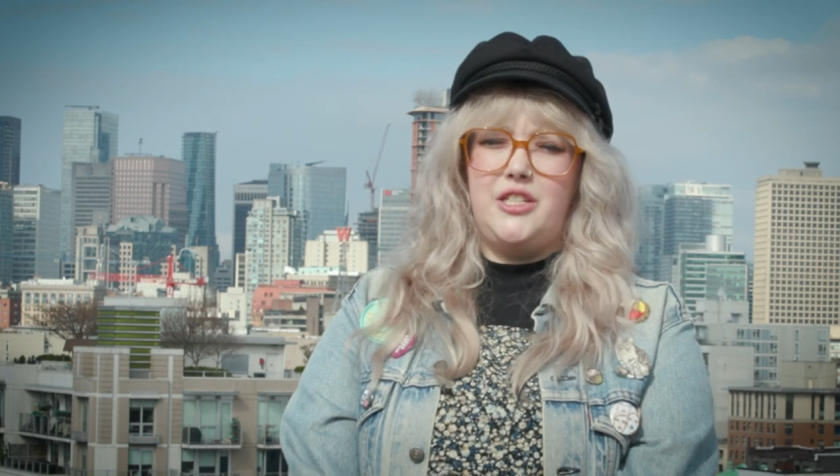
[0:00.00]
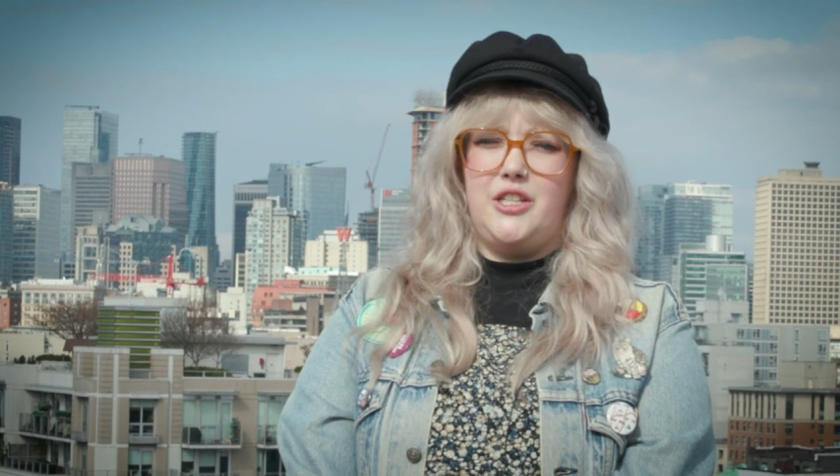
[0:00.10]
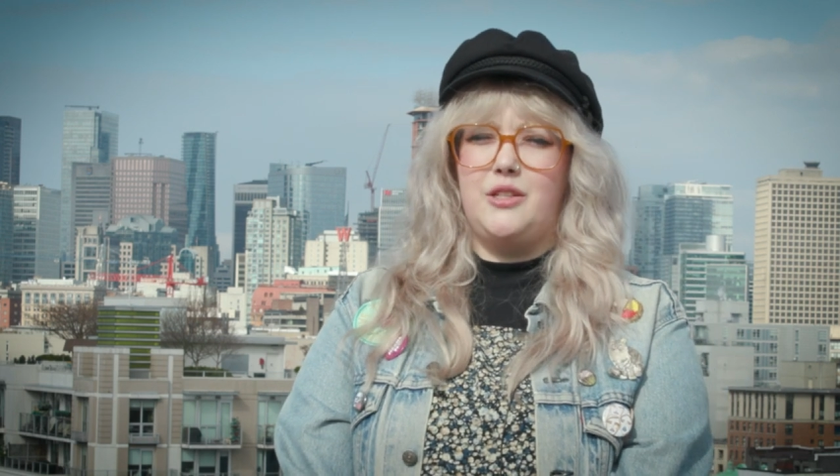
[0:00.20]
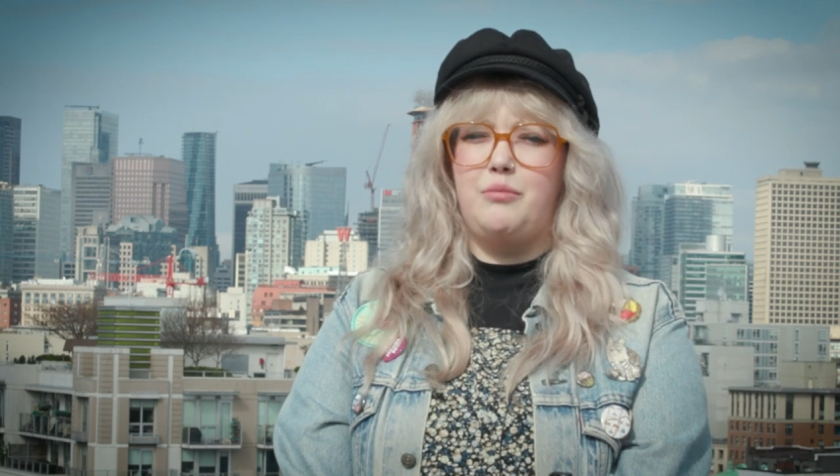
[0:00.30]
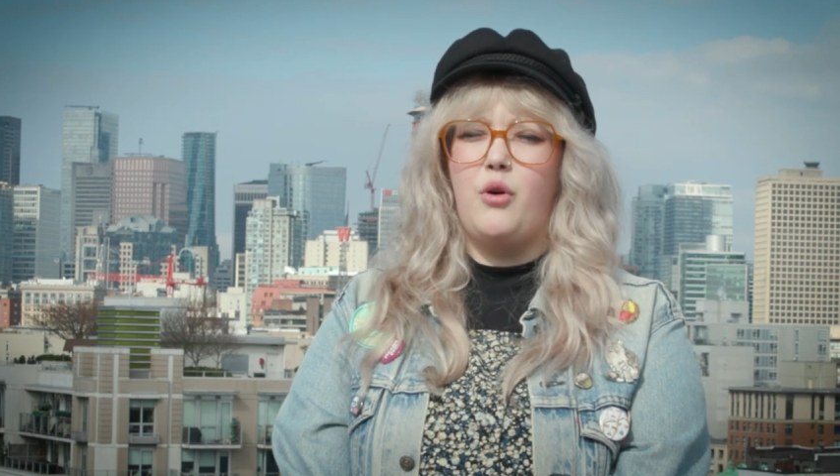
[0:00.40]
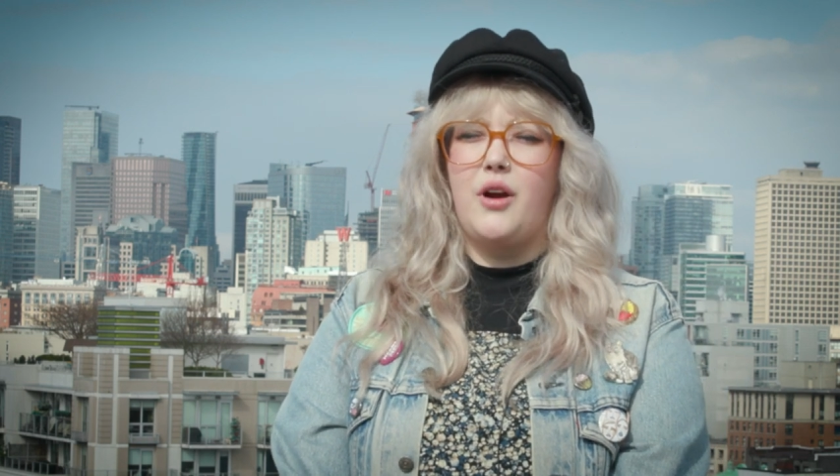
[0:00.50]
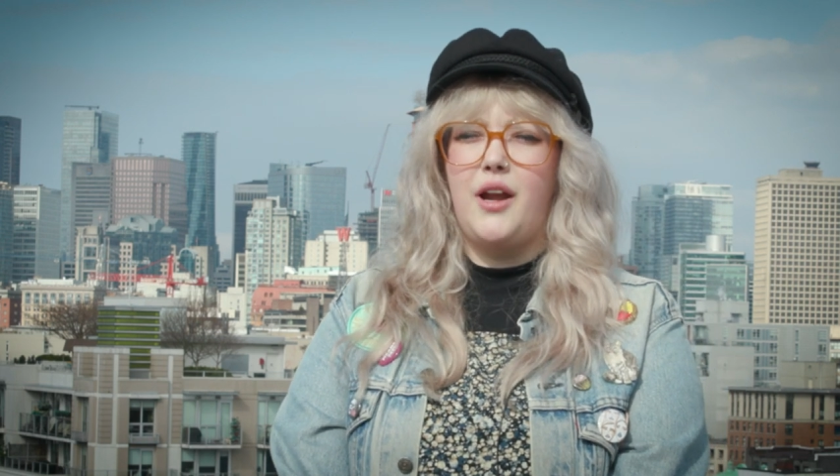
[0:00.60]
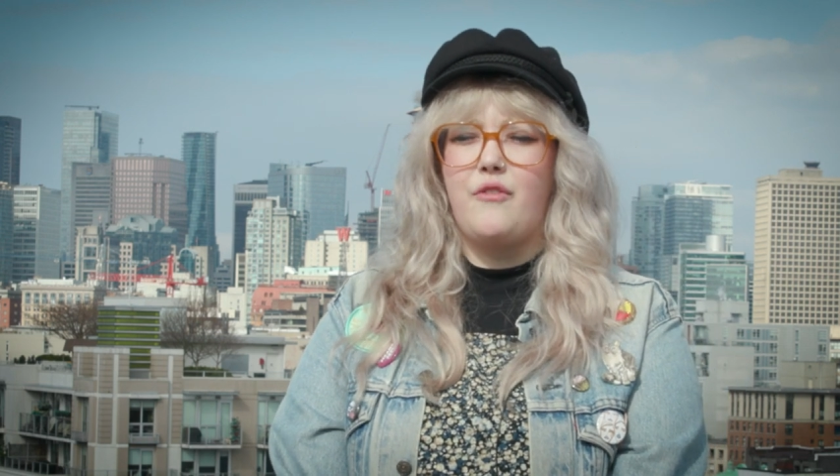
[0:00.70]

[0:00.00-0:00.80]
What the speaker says: to support